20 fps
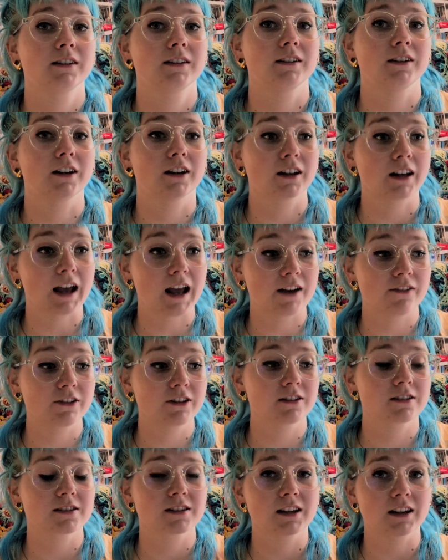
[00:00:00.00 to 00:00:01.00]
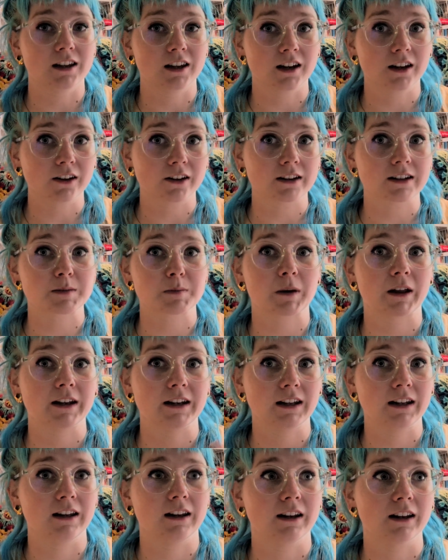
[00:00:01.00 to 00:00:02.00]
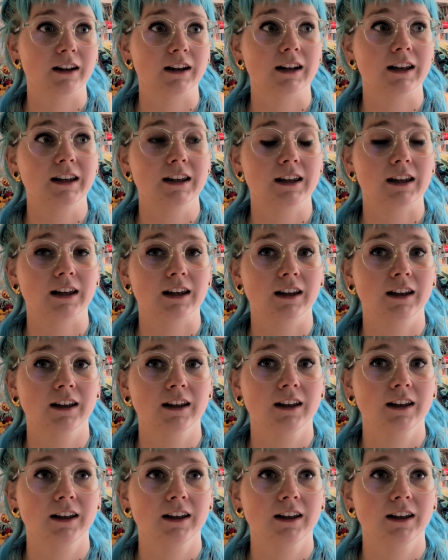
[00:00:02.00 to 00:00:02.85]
You're going to evidence it, you're going to explain it, you're going to link it.